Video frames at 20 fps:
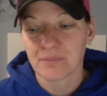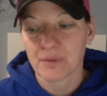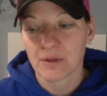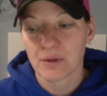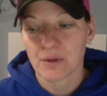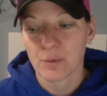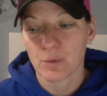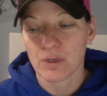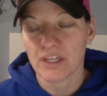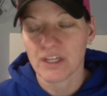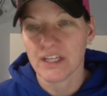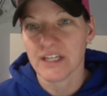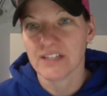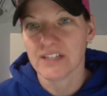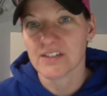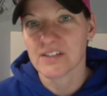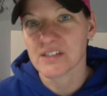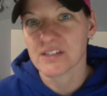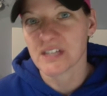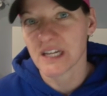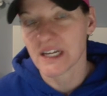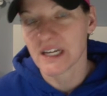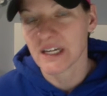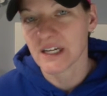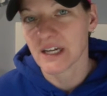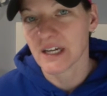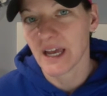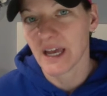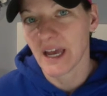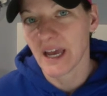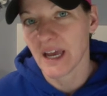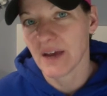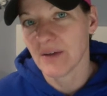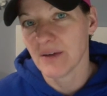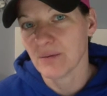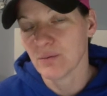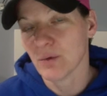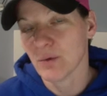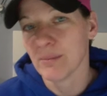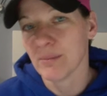we get sick
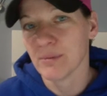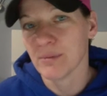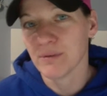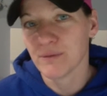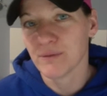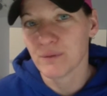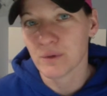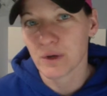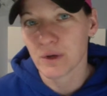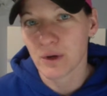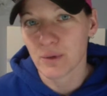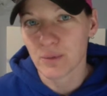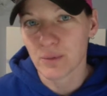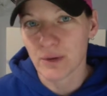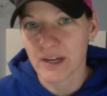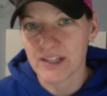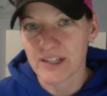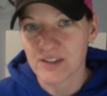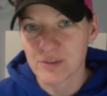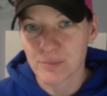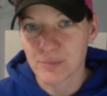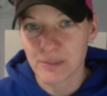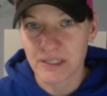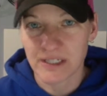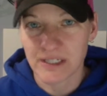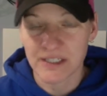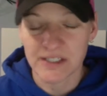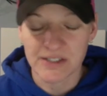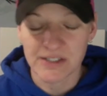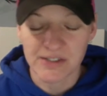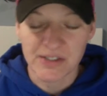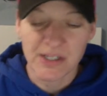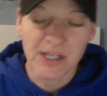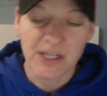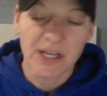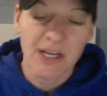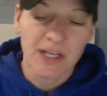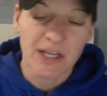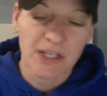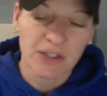right before our race because,
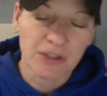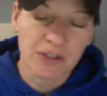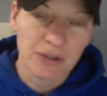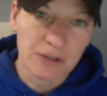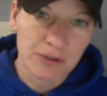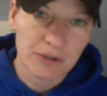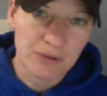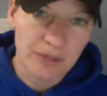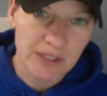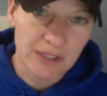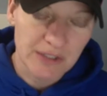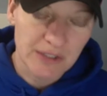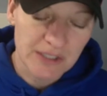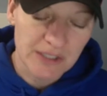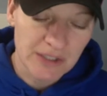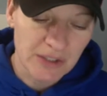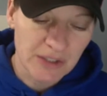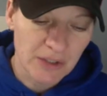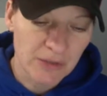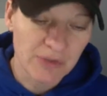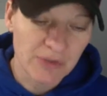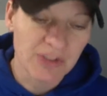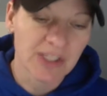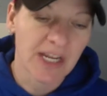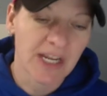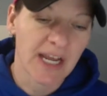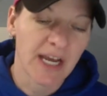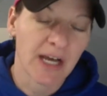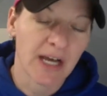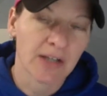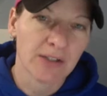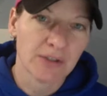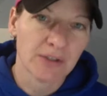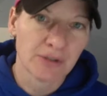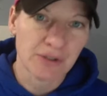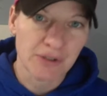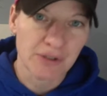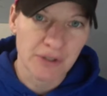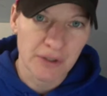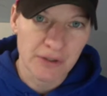adrenaline goes down, you
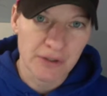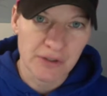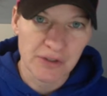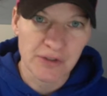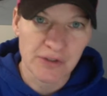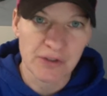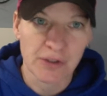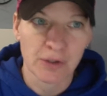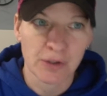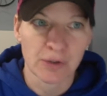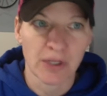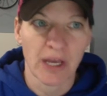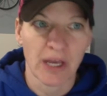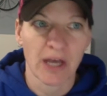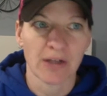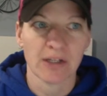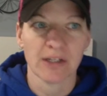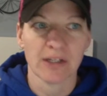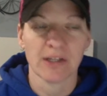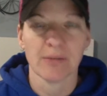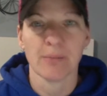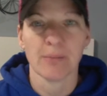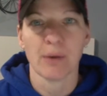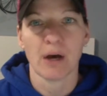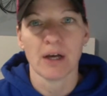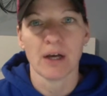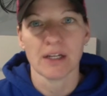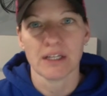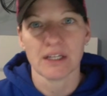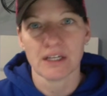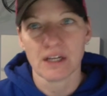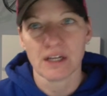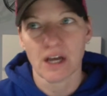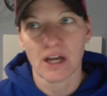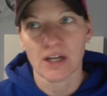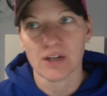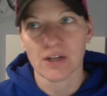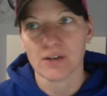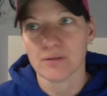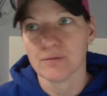start to slow down, and the body
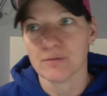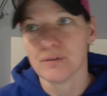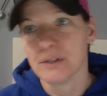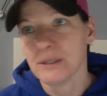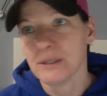kind of,